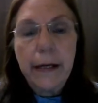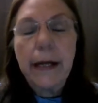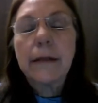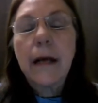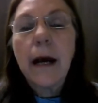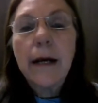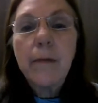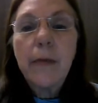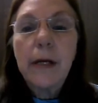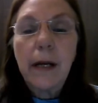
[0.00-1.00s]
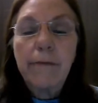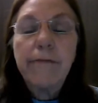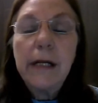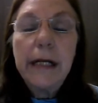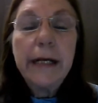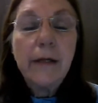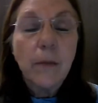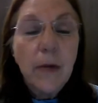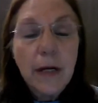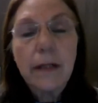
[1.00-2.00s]
and I'm an affiliate
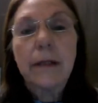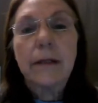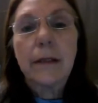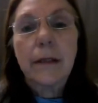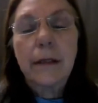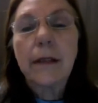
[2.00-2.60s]
marketer,